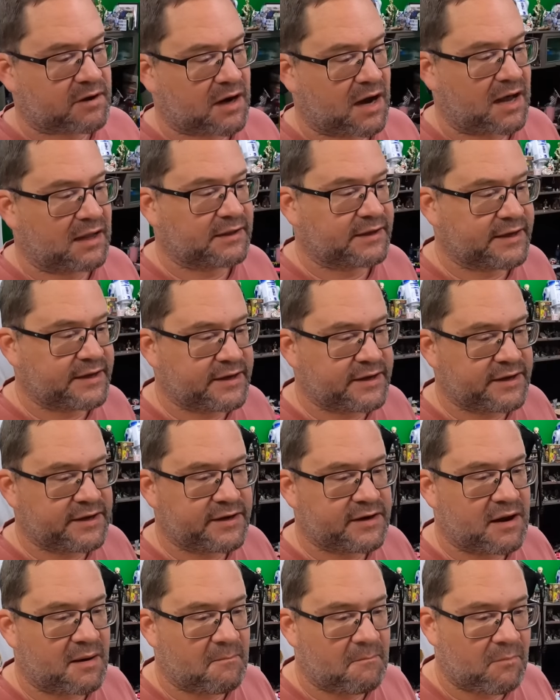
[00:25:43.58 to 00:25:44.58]

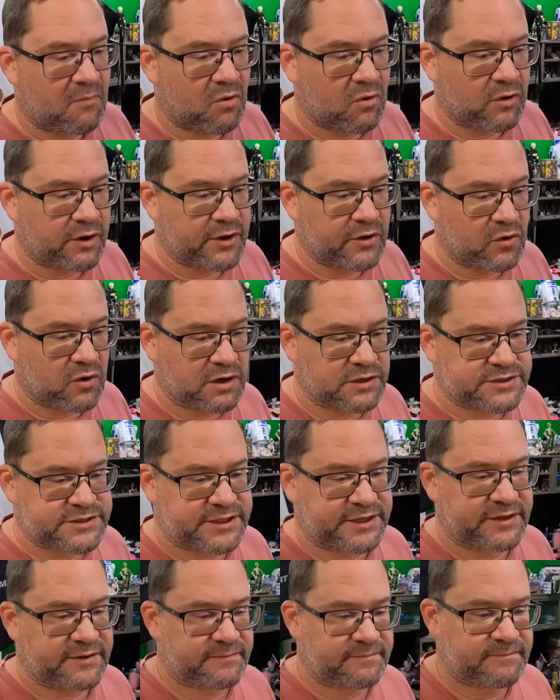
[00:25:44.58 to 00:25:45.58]
Colleen
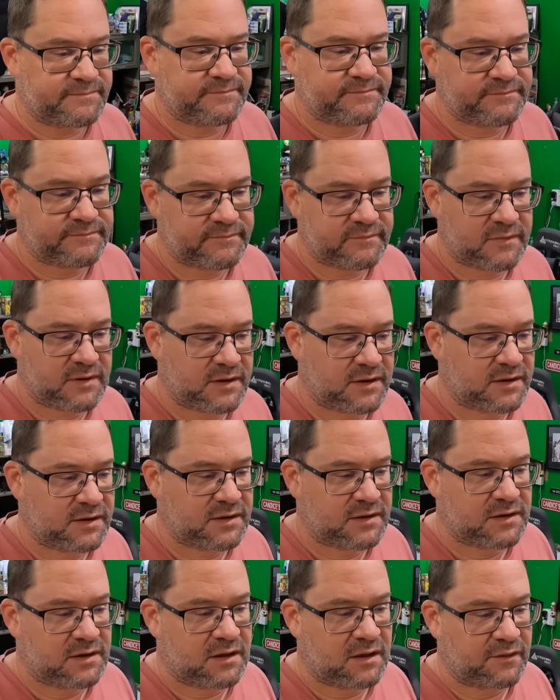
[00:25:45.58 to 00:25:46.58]
Moriarty,
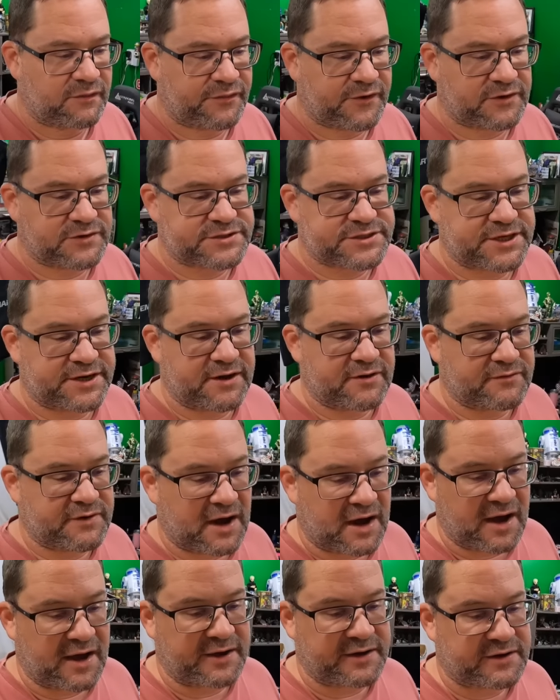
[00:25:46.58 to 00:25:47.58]

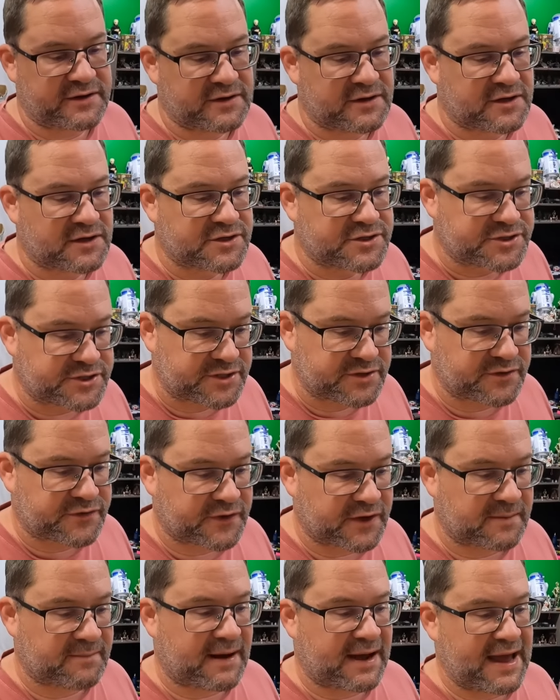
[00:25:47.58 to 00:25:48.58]
1309. Do you
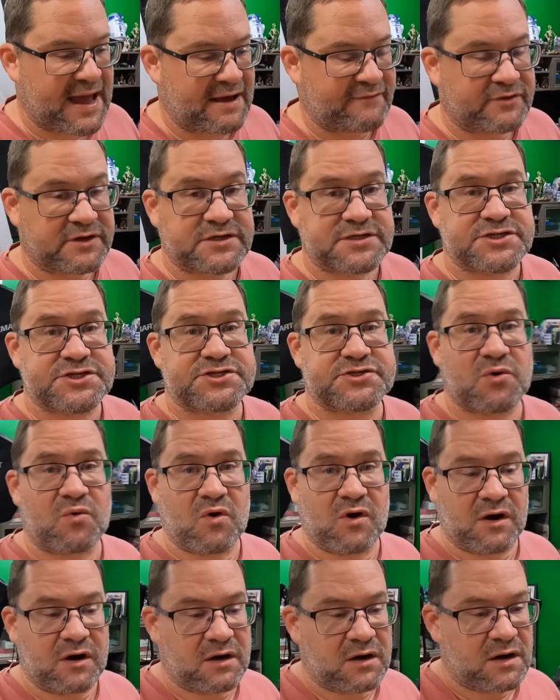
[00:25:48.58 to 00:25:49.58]
think by having a
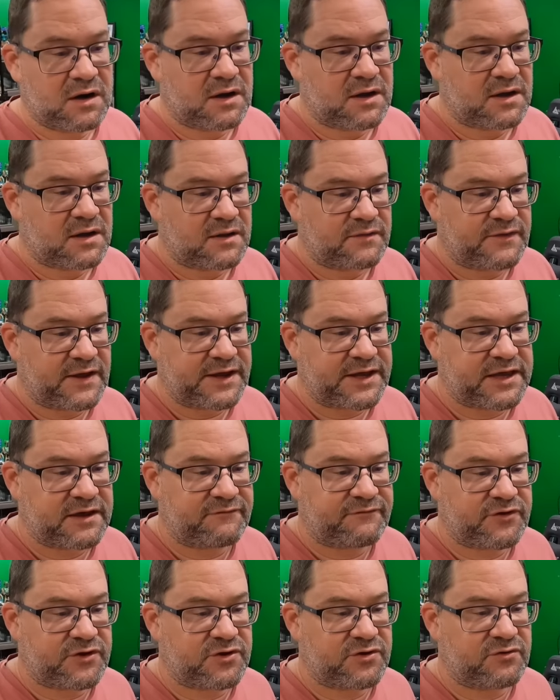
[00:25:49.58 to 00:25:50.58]
store they
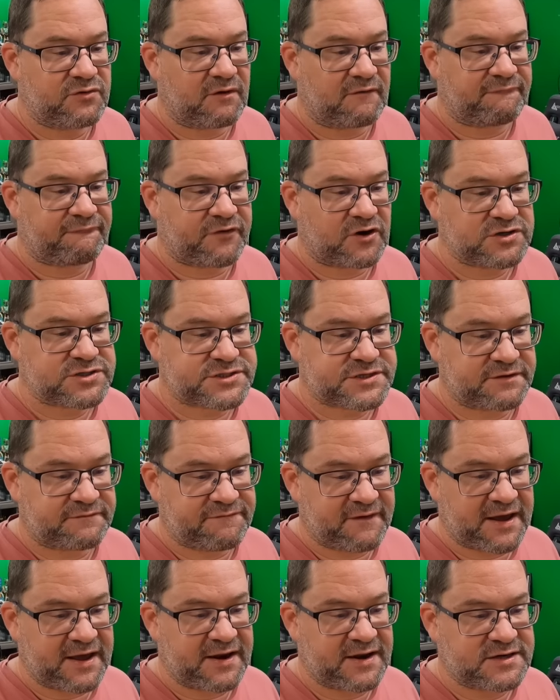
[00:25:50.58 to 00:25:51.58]
give you first
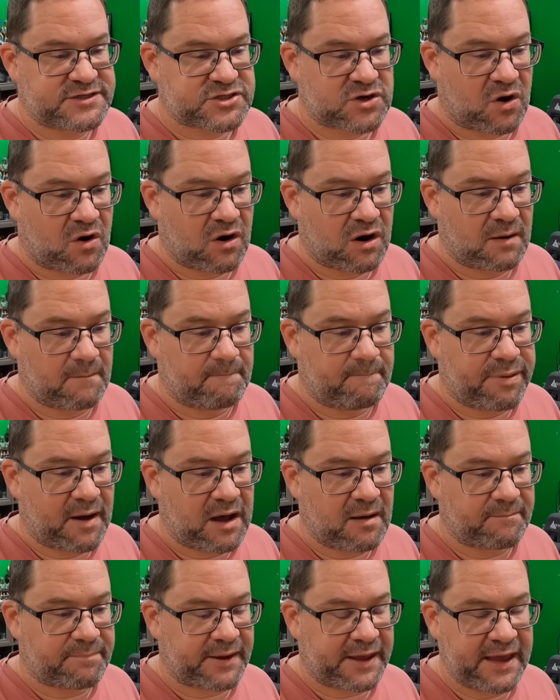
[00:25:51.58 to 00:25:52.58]
advantage or
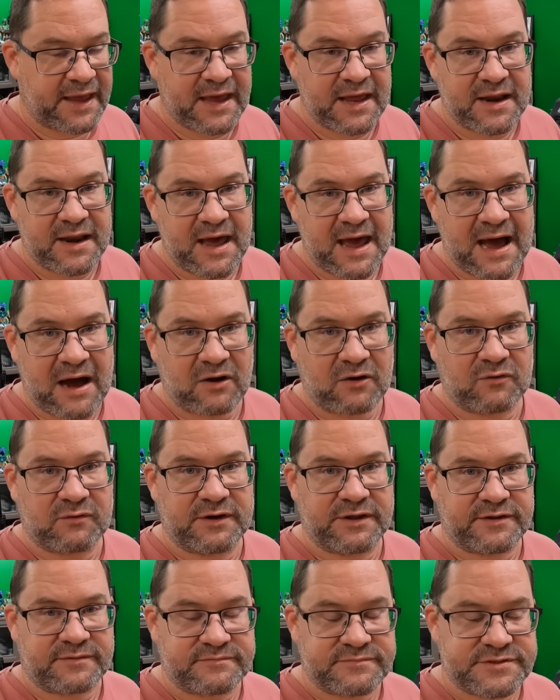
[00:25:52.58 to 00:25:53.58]
bump in
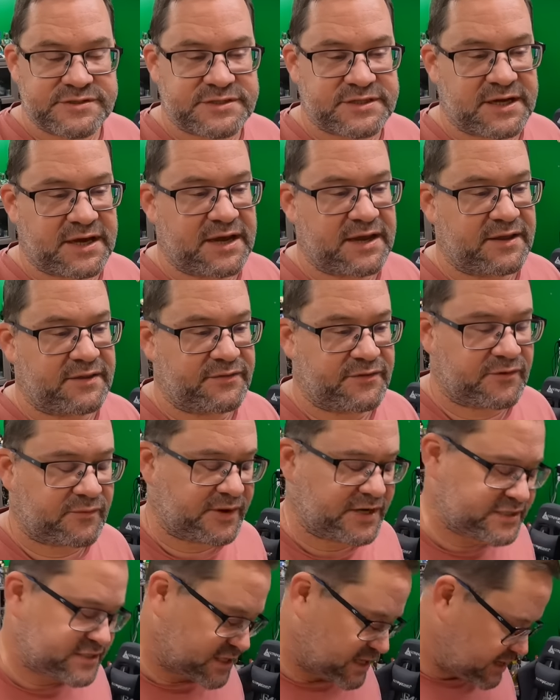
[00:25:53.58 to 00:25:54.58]
algorithms. And the
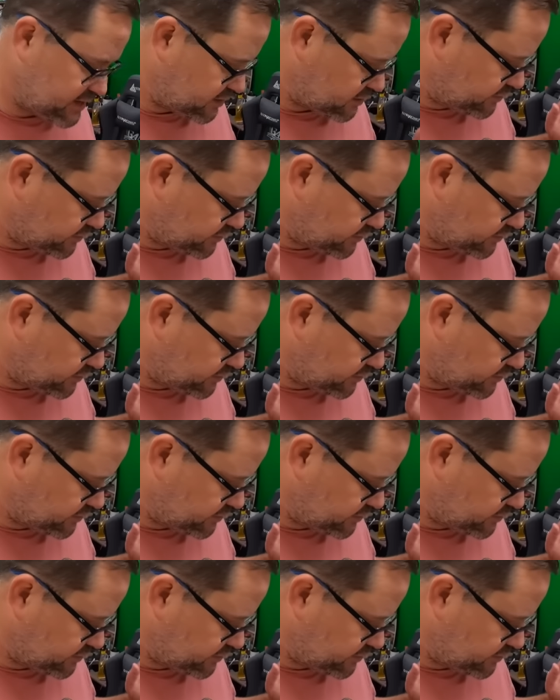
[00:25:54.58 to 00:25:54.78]
reason I